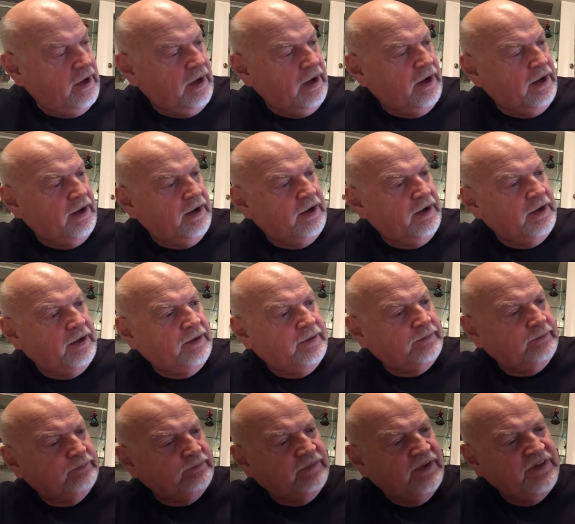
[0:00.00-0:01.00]

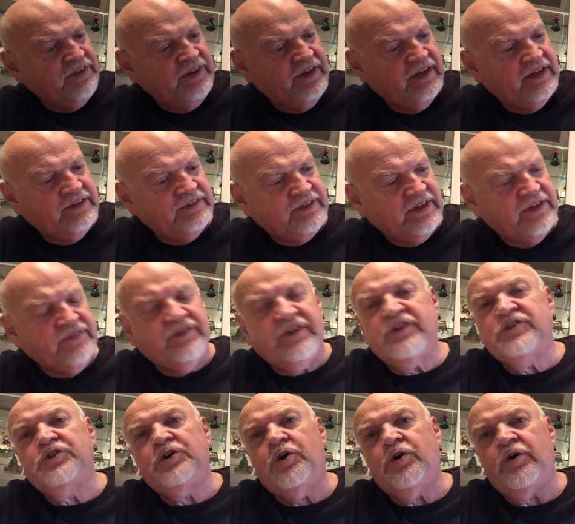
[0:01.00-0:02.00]
I think it's like
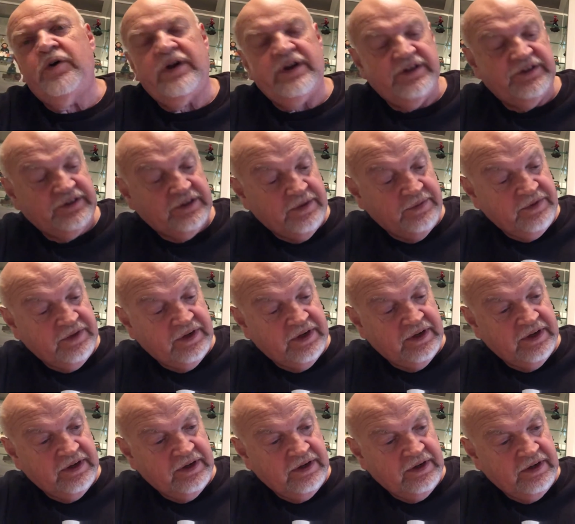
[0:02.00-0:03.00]
Victorian or
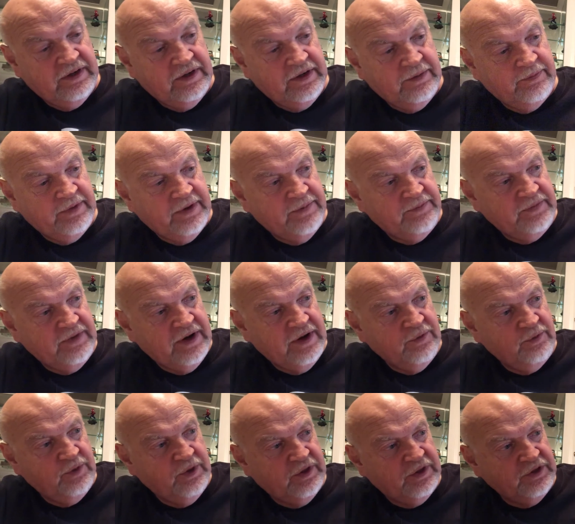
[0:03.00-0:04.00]
something, but I'm not
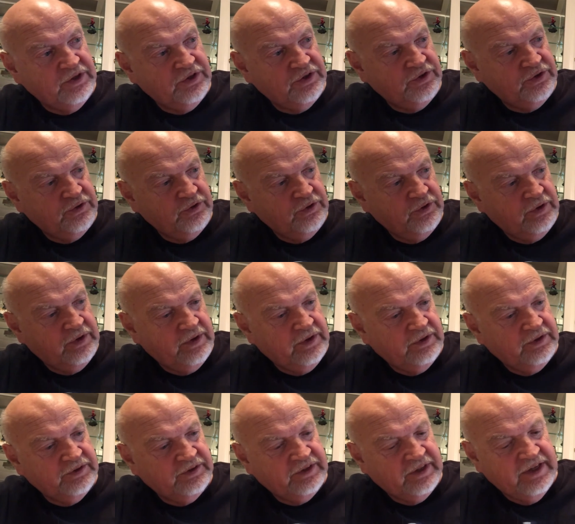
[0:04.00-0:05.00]
really sure. It
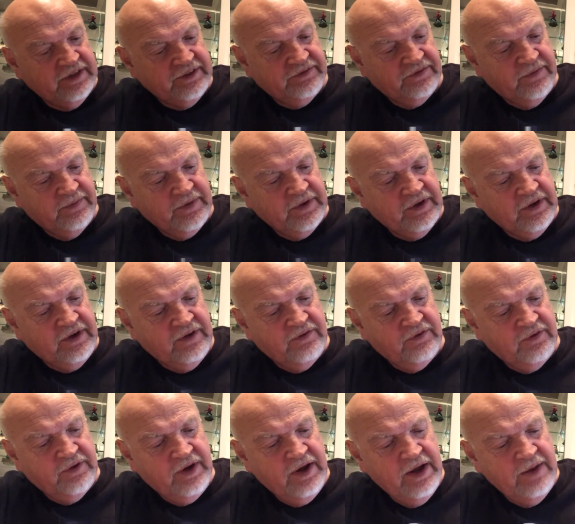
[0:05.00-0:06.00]
looks like the
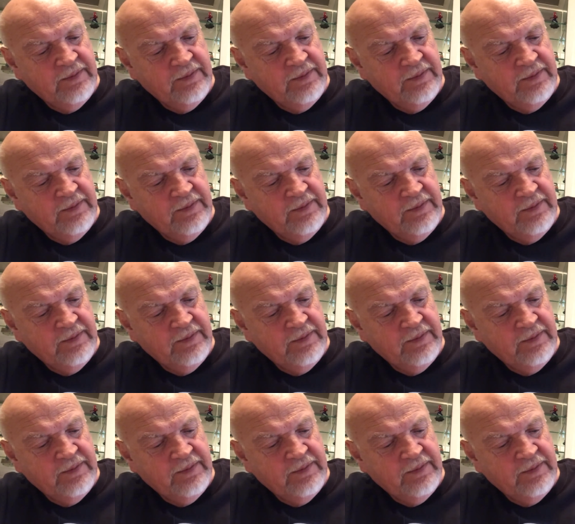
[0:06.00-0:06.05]
cover.